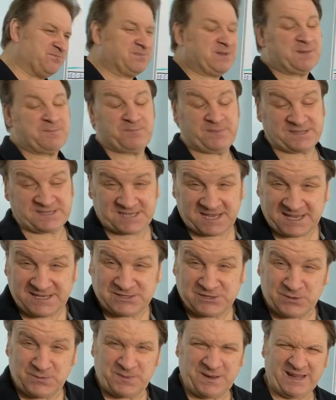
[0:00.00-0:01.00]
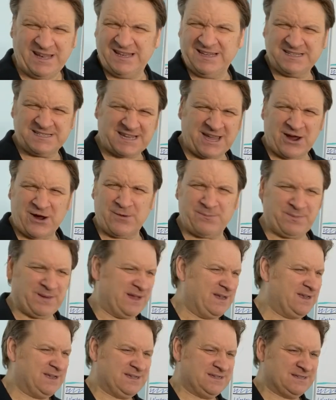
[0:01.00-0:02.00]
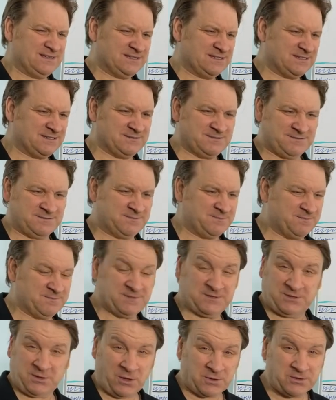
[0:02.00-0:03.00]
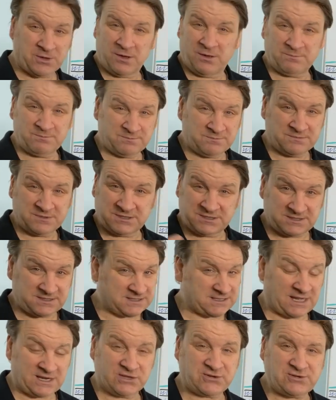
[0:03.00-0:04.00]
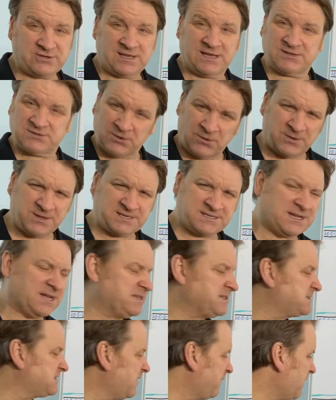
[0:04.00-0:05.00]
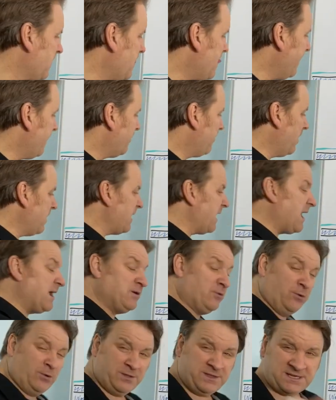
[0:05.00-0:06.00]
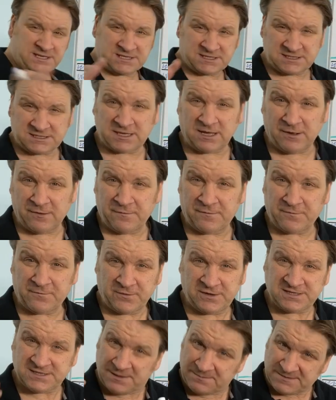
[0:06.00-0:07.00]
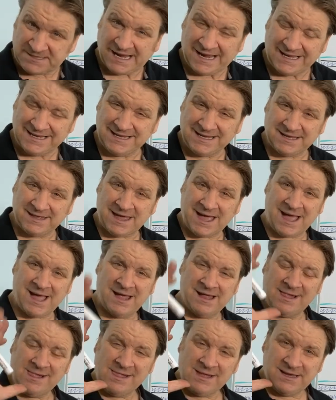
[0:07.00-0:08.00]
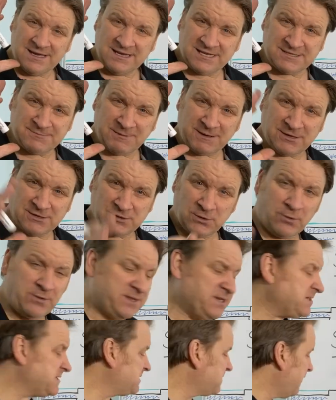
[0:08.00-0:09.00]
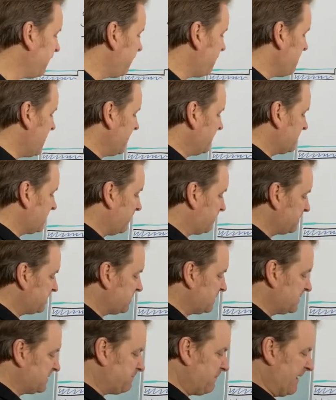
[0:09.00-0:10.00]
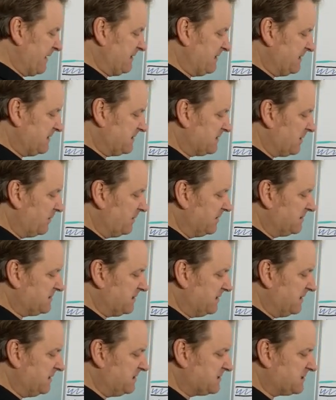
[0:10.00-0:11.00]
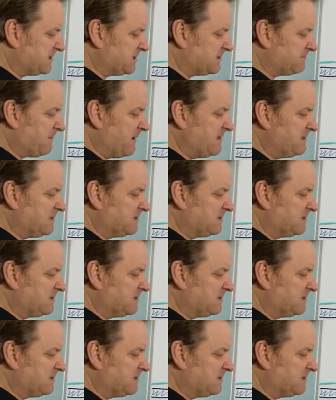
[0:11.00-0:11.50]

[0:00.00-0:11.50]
potato peelings, carrot peelings, condoms, sanitary towels, all this kind of stuff, right? And all this stuff, reason I'm telling you that is because all this stuff makes up suspended solids and these suspended